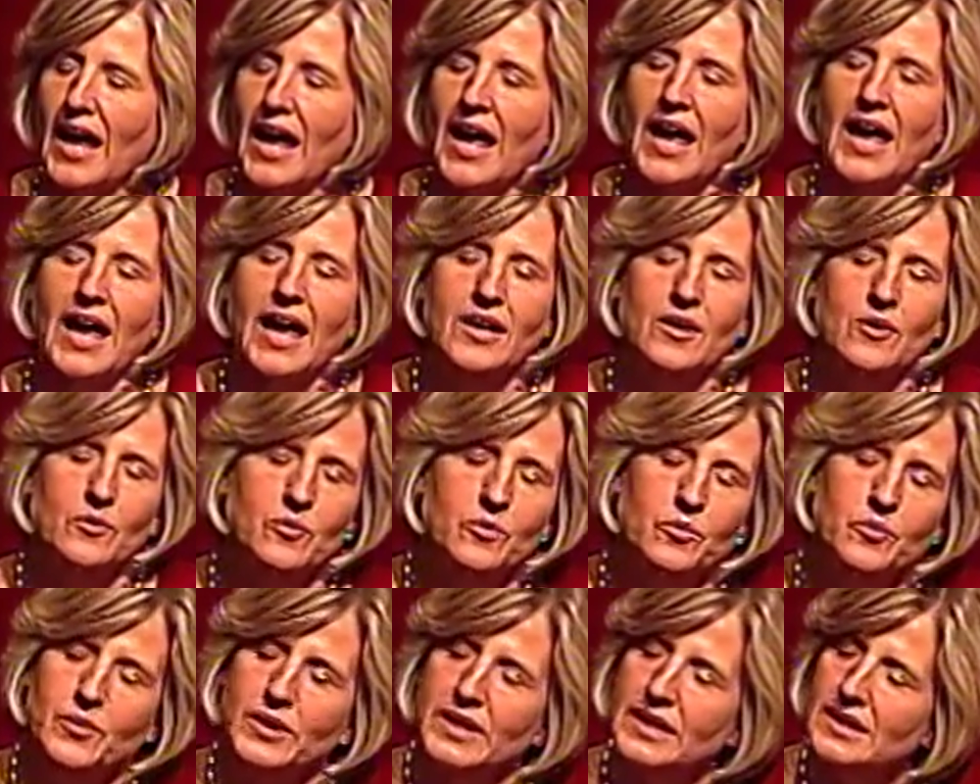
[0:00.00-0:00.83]
And it
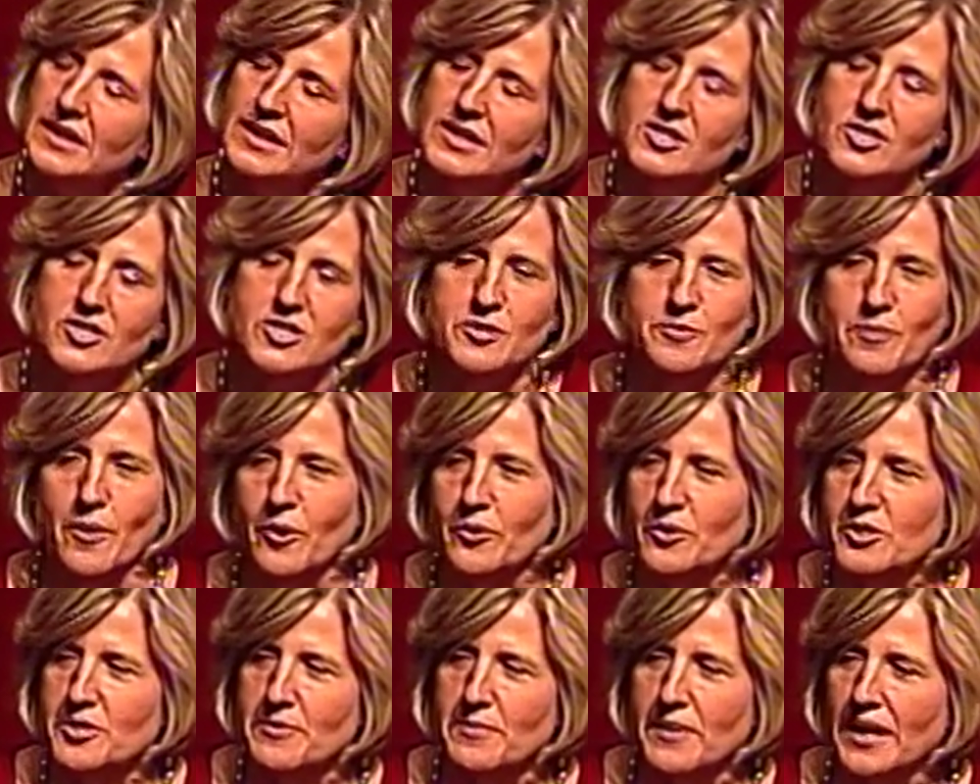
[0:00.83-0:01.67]
really just spoke
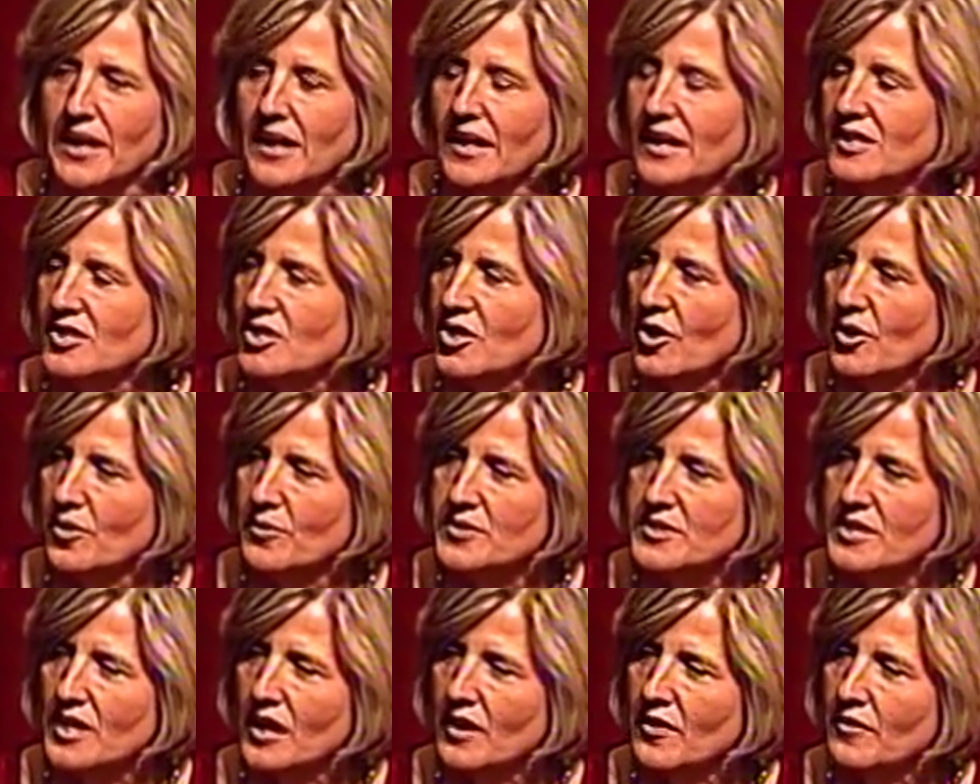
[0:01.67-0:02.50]
to me in terms
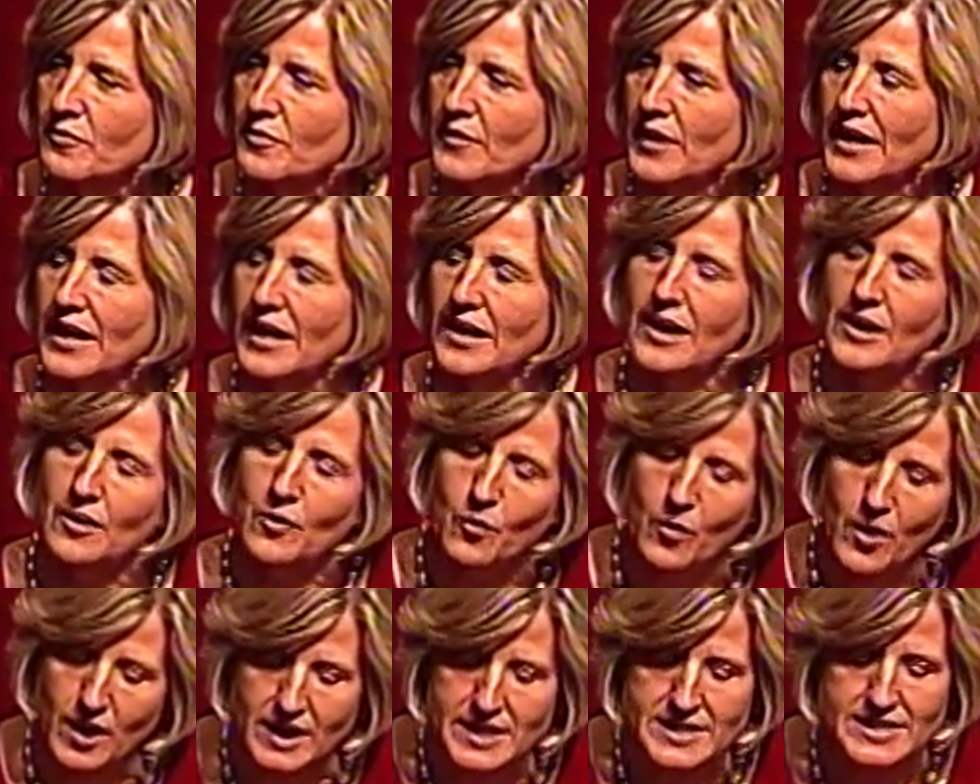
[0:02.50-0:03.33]
of, and I
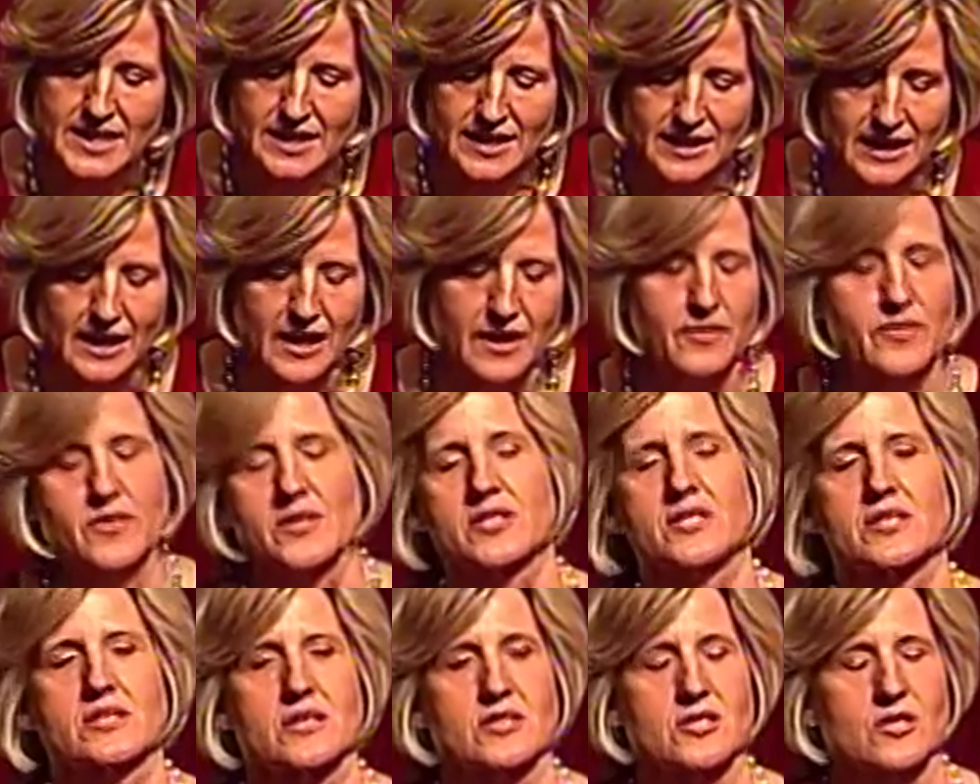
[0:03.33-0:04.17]
want to dedicate
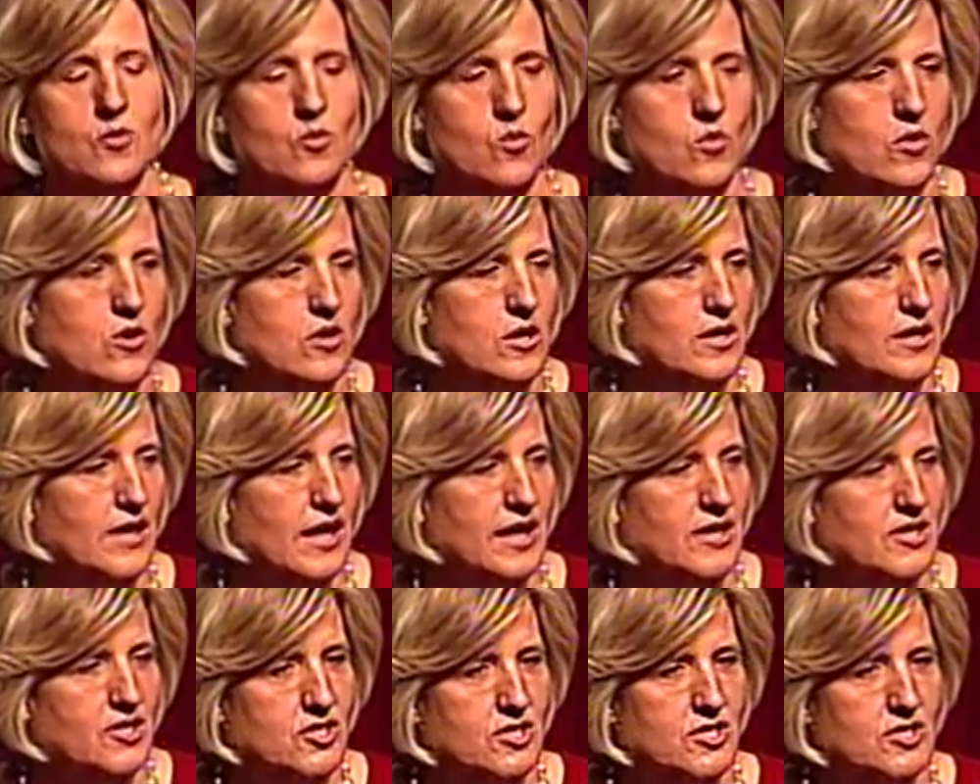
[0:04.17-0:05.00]
this award
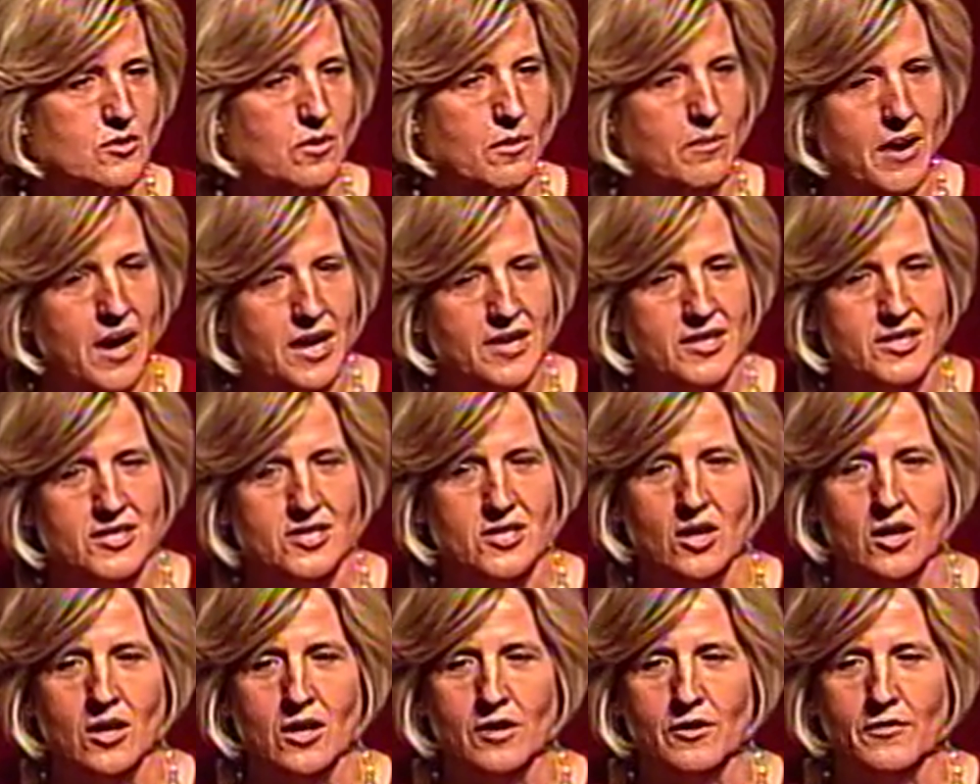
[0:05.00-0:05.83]
and just remind us
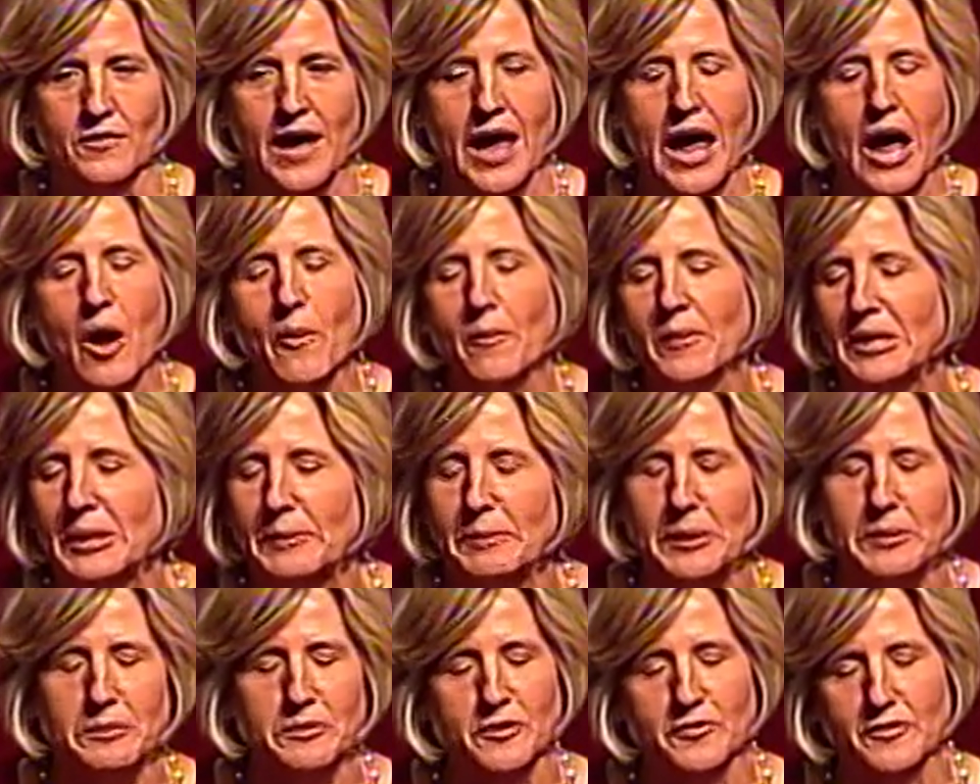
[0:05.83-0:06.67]
all of how many
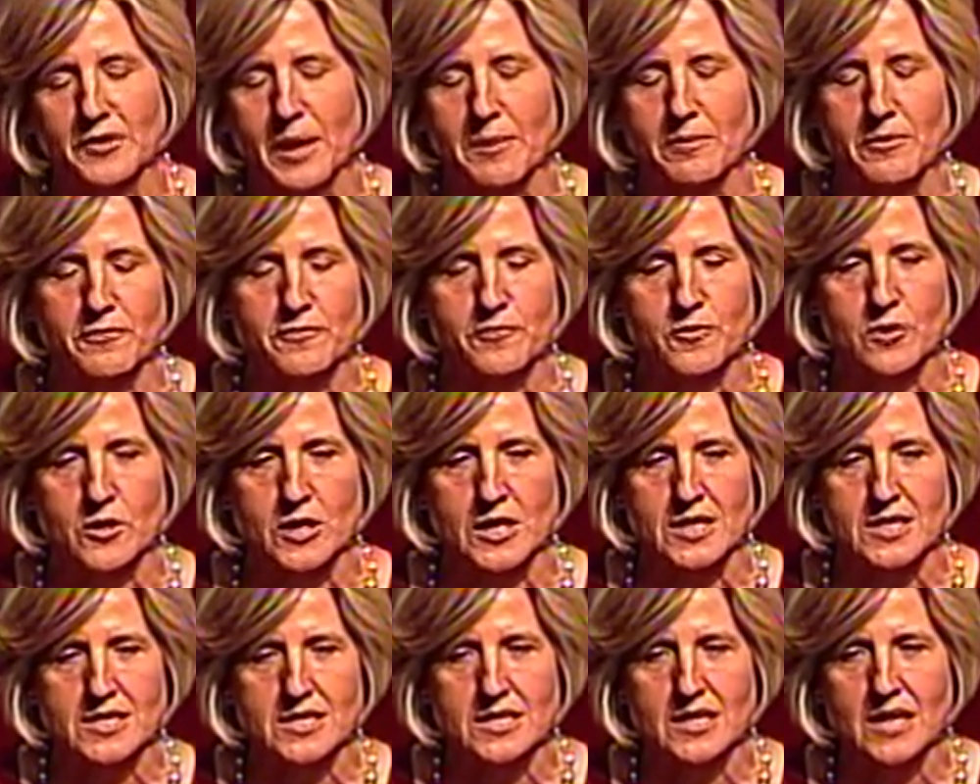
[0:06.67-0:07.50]
people have come before
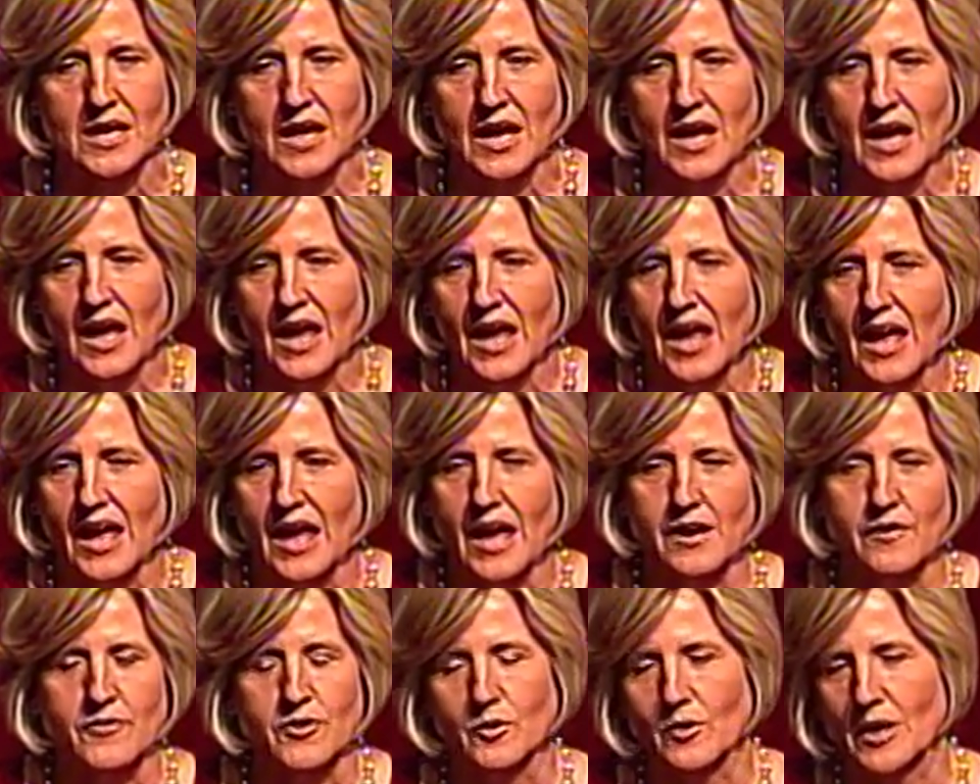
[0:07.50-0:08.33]
us and
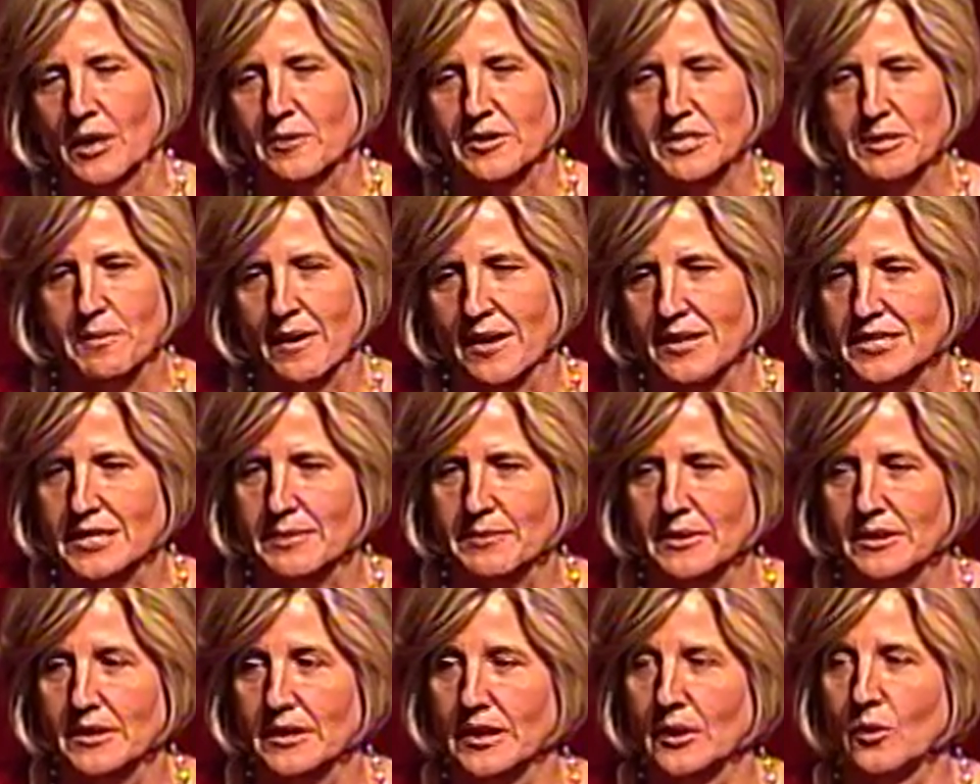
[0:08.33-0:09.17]
of the great
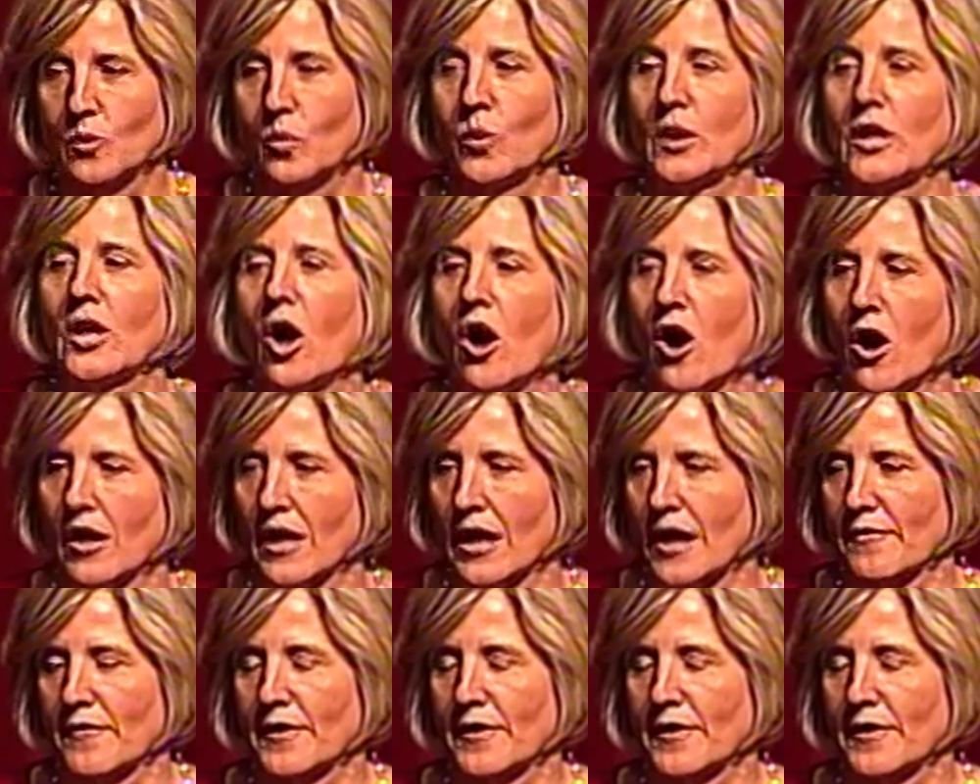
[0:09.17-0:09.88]
responsibility we all have.